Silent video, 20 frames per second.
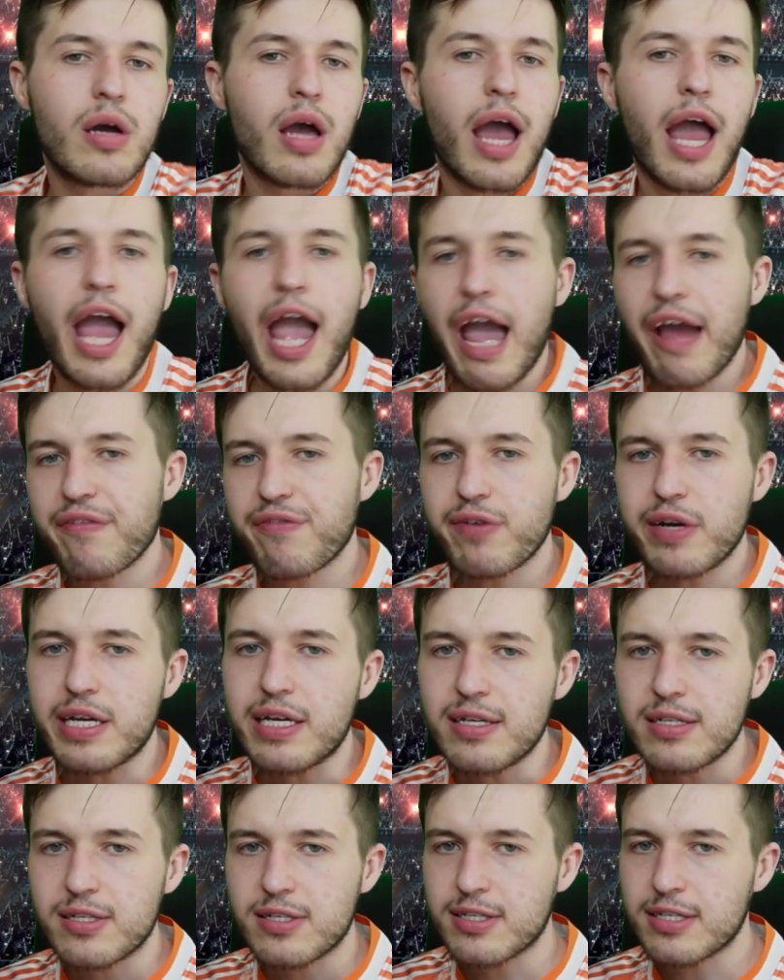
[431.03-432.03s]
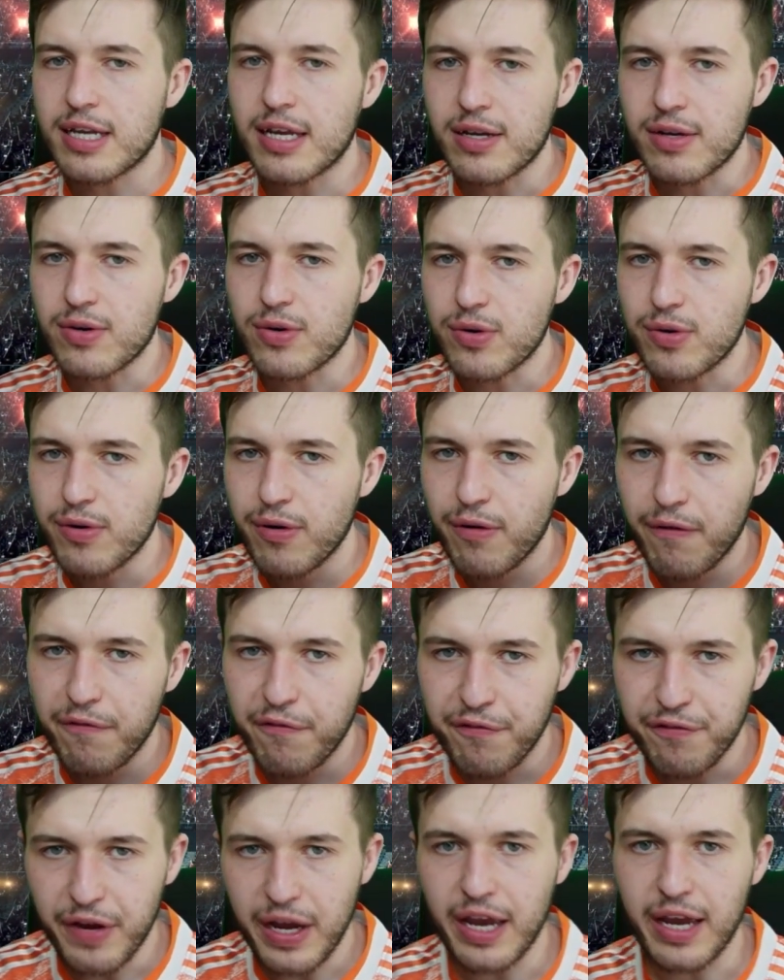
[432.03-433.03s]
Every single
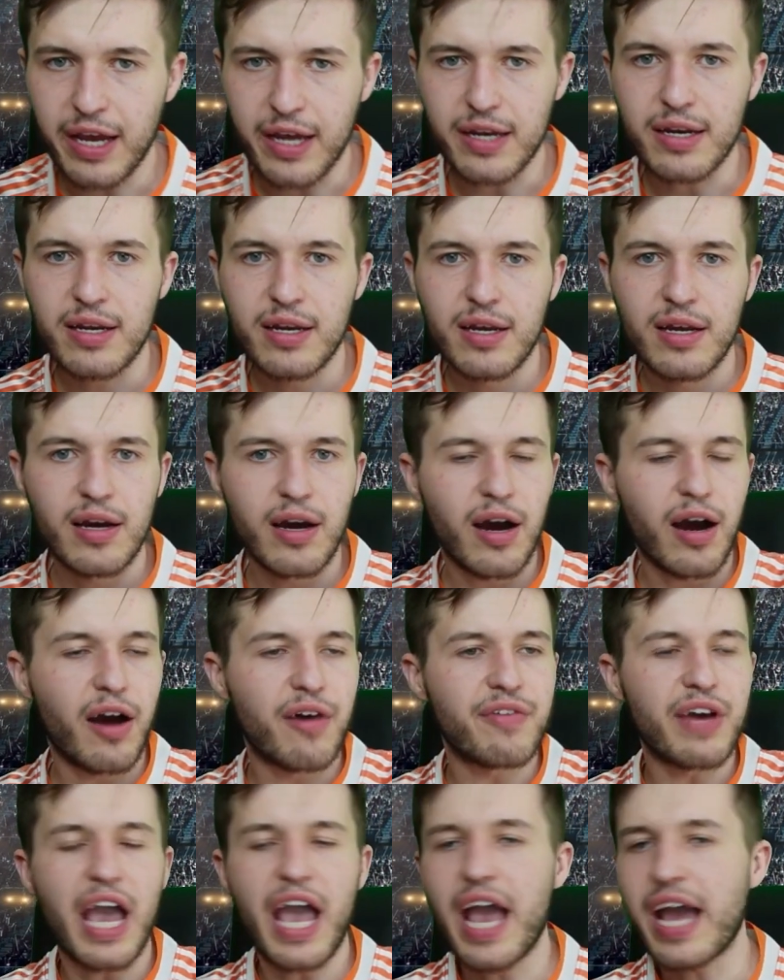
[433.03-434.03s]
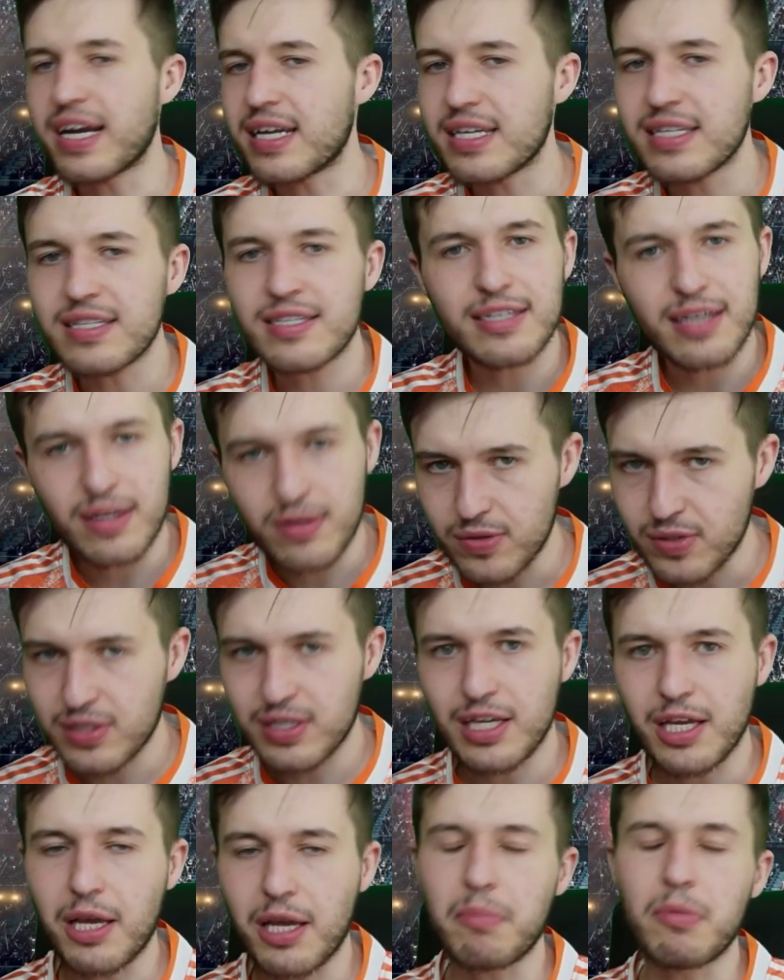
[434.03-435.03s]
fan of any single
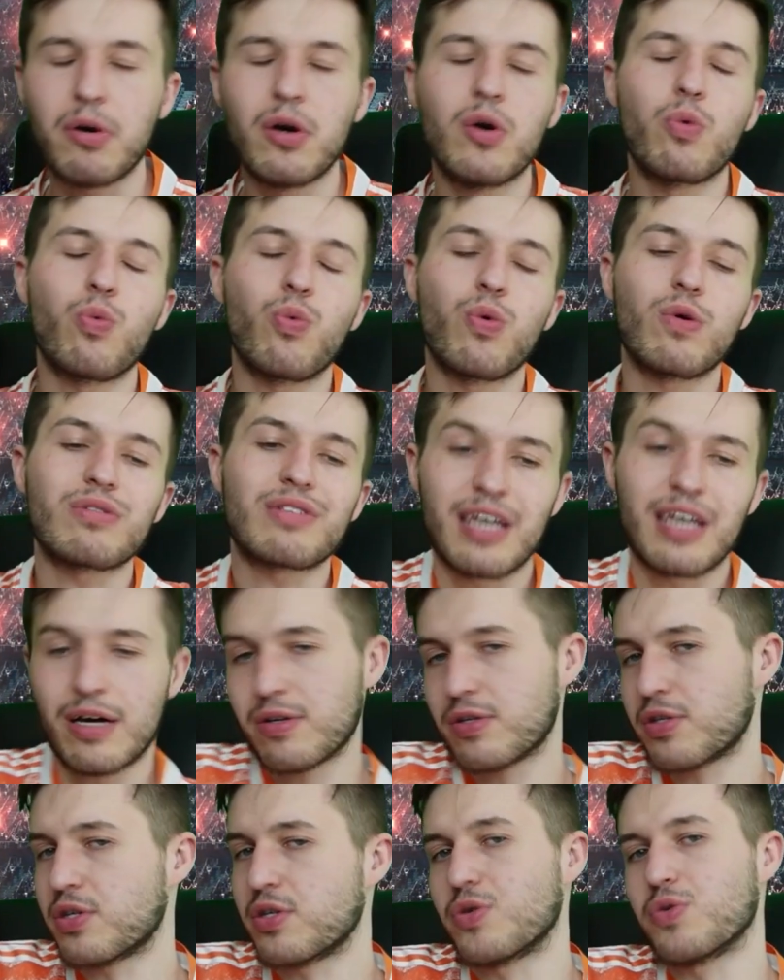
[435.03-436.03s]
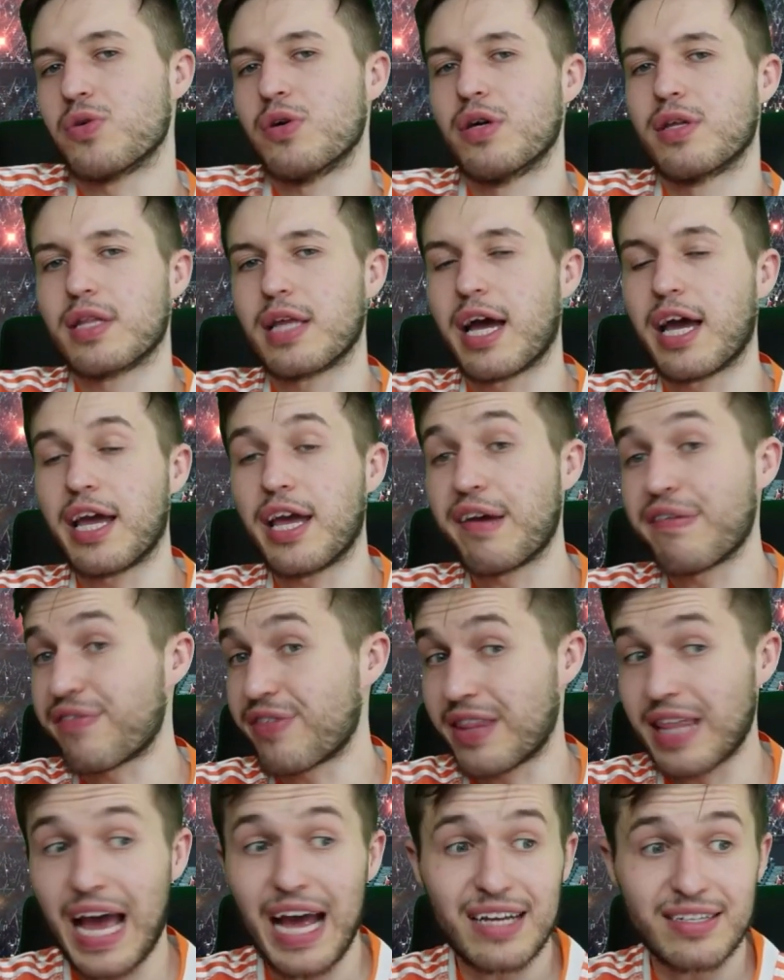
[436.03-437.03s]
team will tell you that if
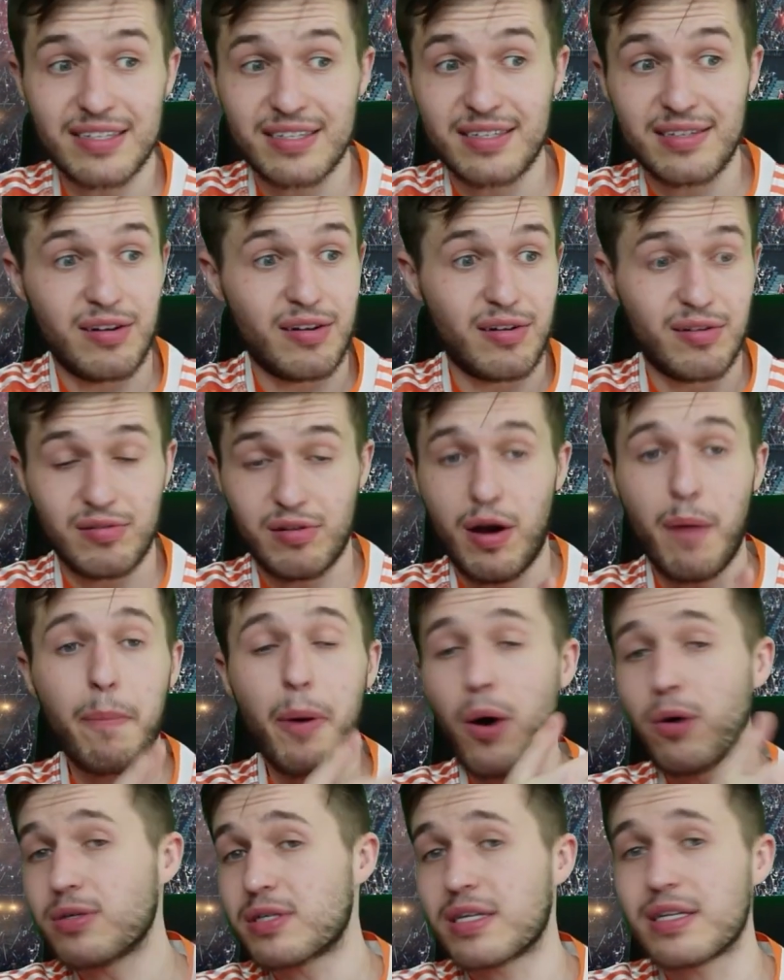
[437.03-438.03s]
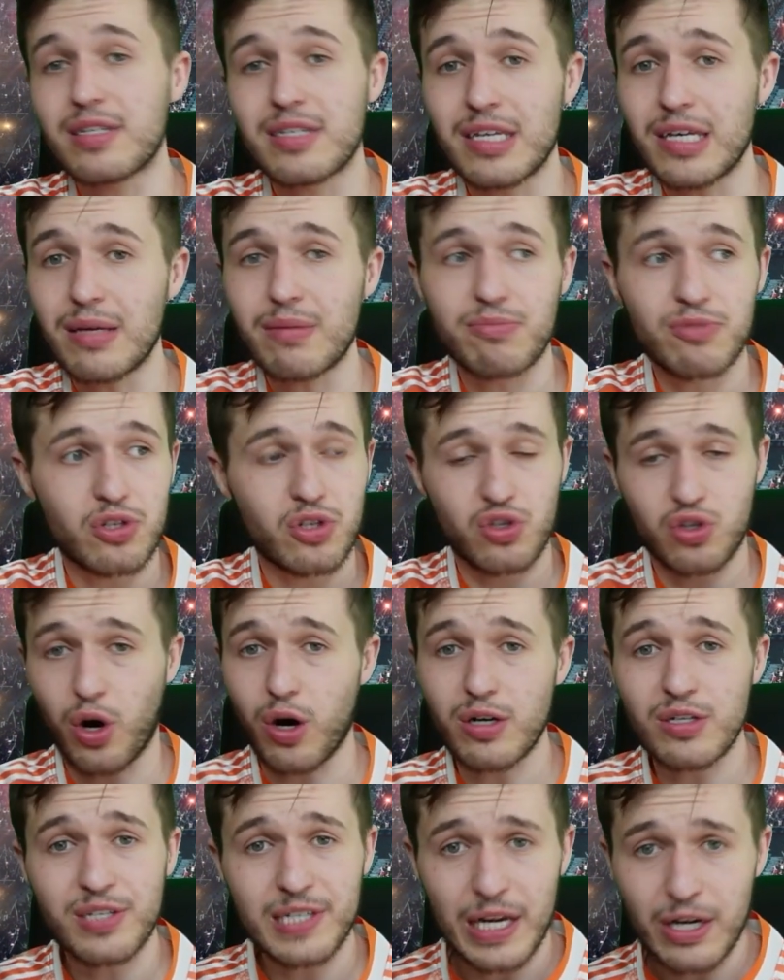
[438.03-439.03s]
that opposing team's star
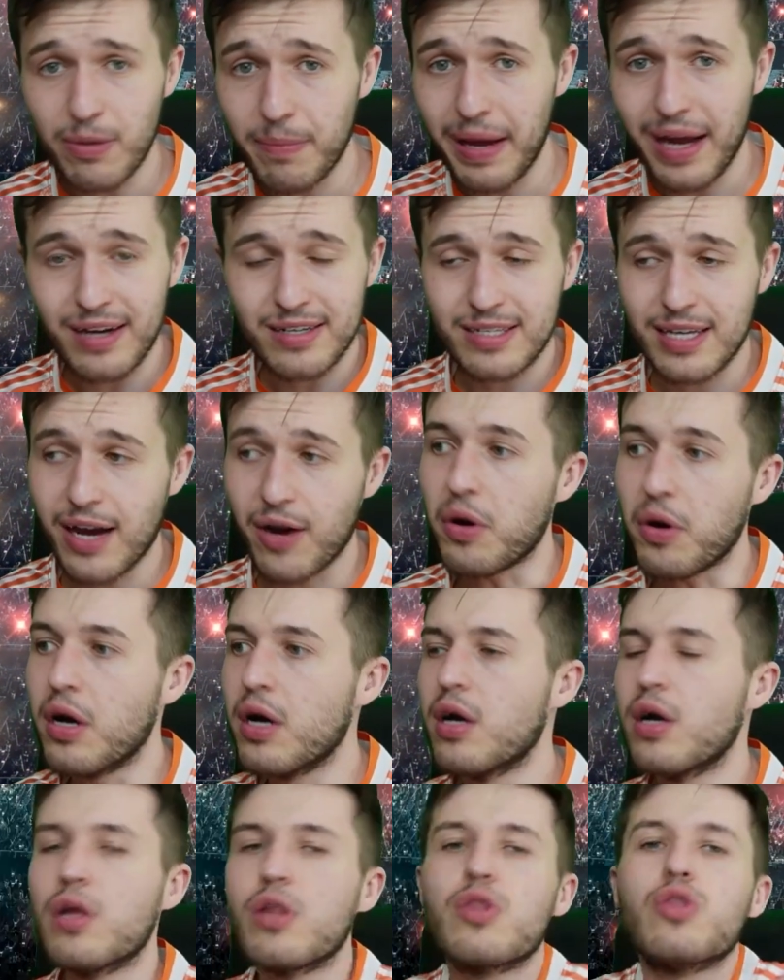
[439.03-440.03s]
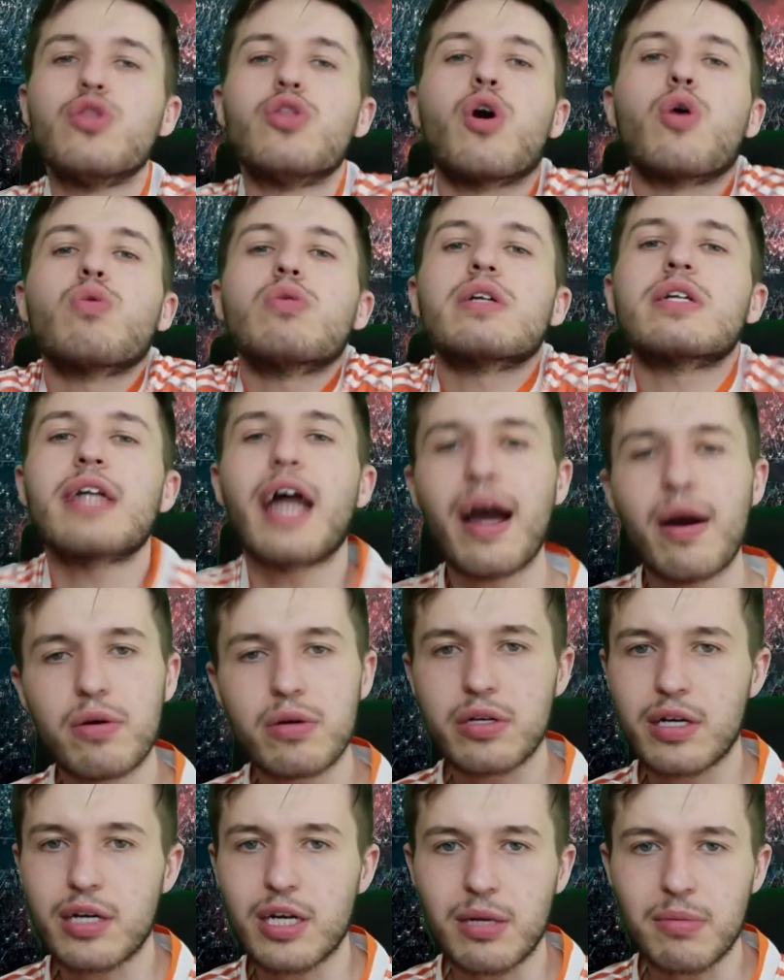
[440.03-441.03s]
center back's out, no doubt you're
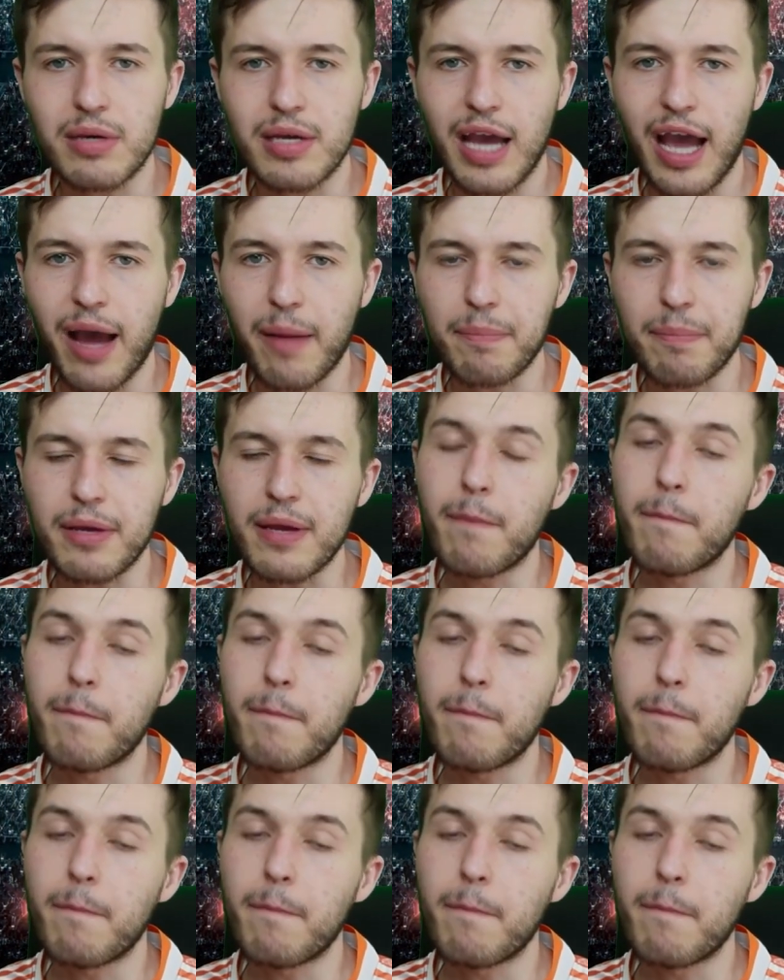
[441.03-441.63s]
going to be happy.